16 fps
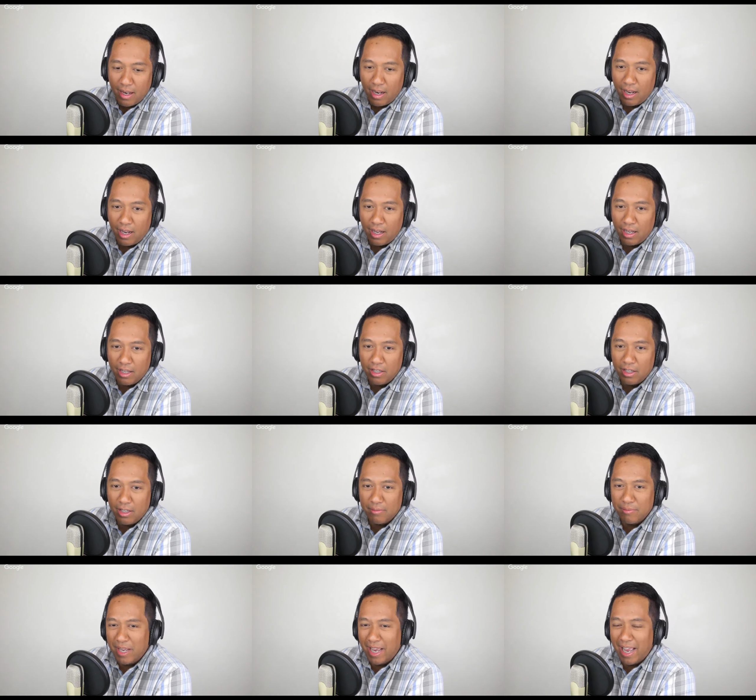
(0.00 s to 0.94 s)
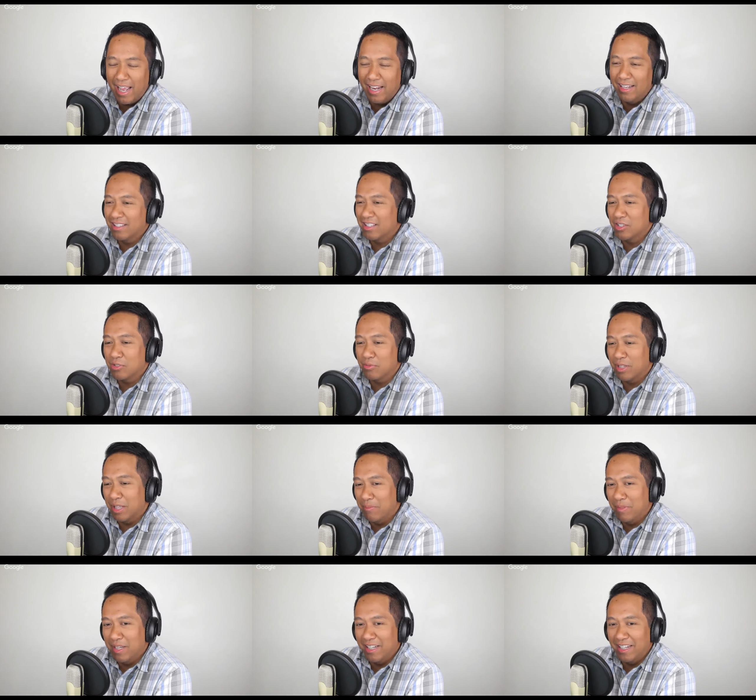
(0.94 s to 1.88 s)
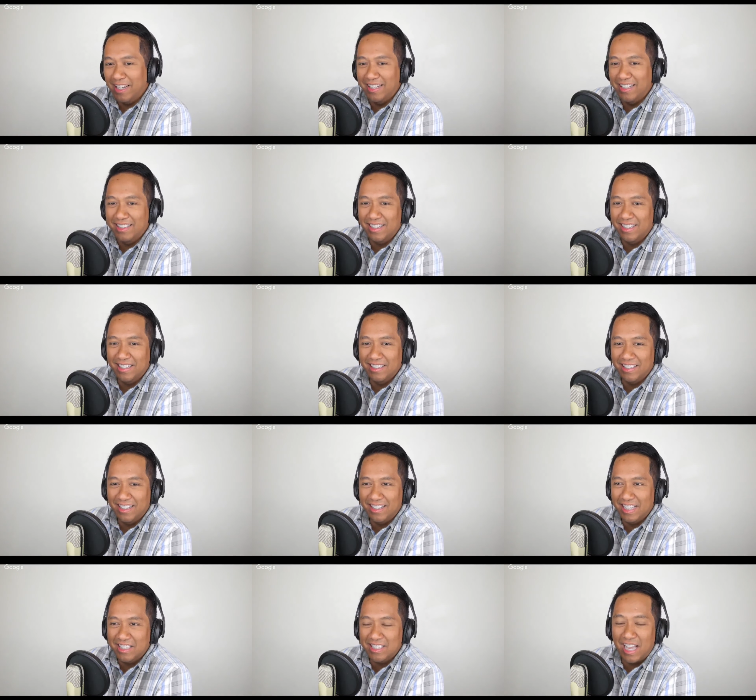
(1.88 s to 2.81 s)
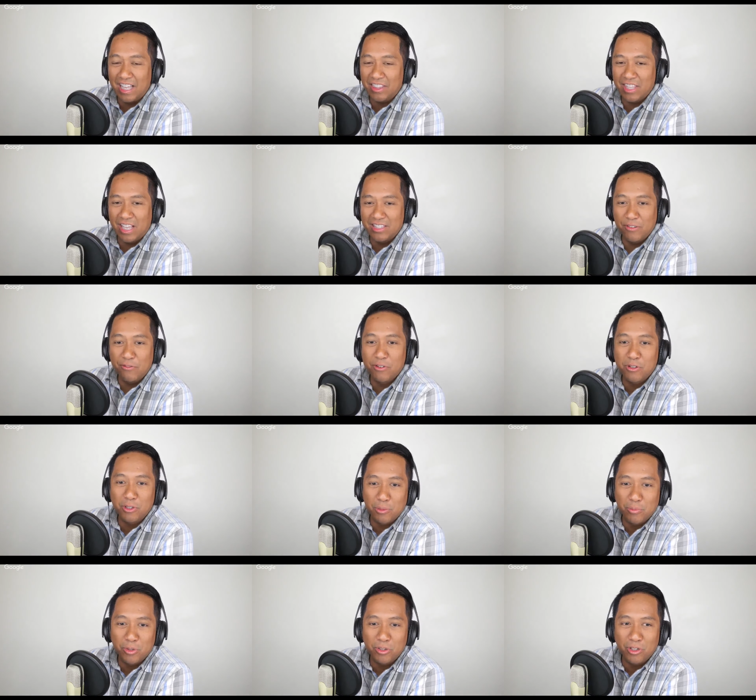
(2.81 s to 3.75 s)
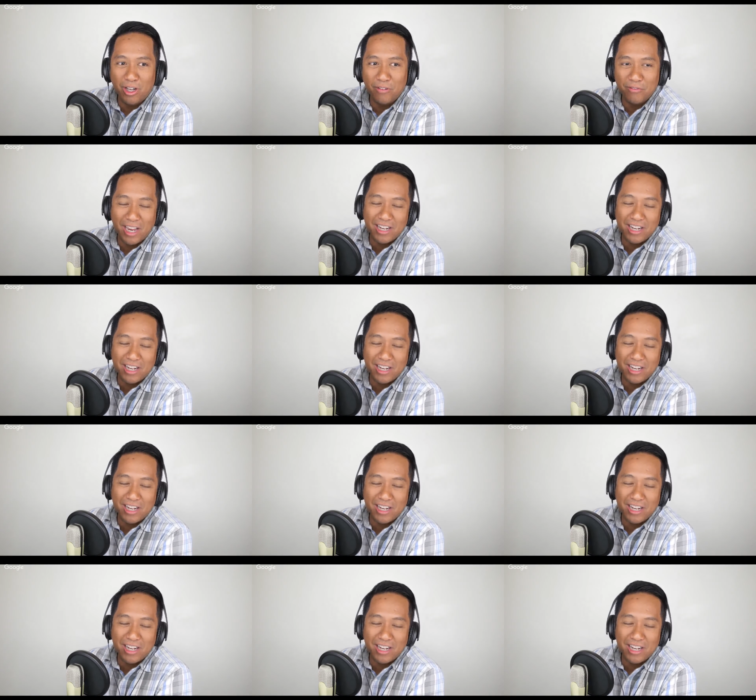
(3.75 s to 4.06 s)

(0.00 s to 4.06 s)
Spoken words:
And it doesn't really mean anything. Like, it's not that difficult to pull off.